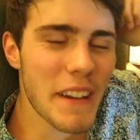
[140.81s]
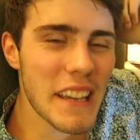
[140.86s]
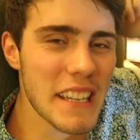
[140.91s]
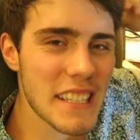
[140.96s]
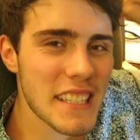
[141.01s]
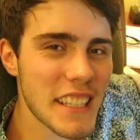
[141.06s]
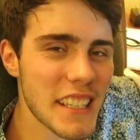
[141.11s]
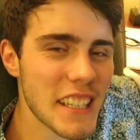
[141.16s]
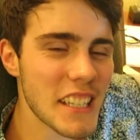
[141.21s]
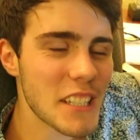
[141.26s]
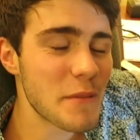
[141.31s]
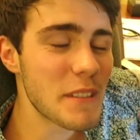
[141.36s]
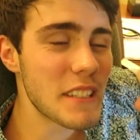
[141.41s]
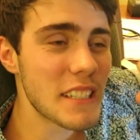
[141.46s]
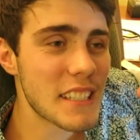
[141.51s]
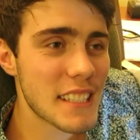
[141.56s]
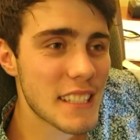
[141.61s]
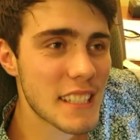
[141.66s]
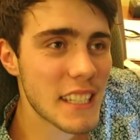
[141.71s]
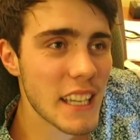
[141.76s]
basically, there's been
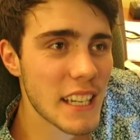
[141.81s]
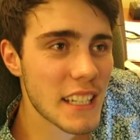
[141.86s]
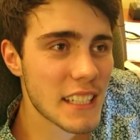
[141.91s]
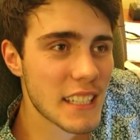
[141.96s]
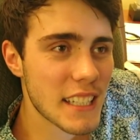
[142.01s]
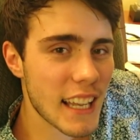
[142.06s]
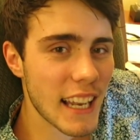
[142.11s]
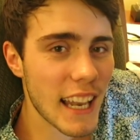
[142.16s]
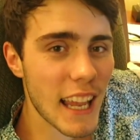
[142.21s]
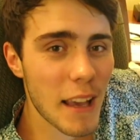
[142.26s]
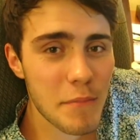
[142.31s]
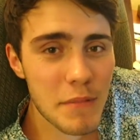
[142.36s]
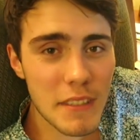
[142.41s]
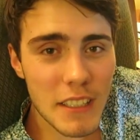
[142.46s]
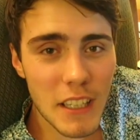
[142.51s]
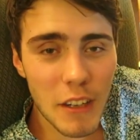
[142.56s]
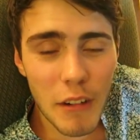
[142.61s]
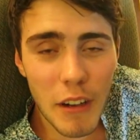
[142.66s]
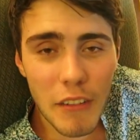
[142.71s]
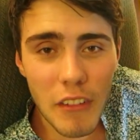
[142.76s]
6 collabs
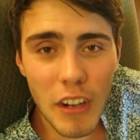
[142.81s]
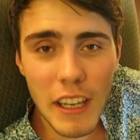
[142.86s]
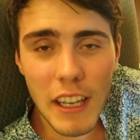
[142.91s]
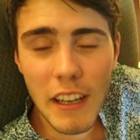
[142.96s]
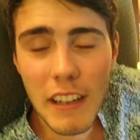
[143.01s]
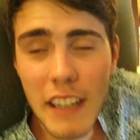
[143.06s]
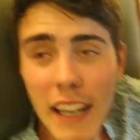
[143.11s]
go up right now.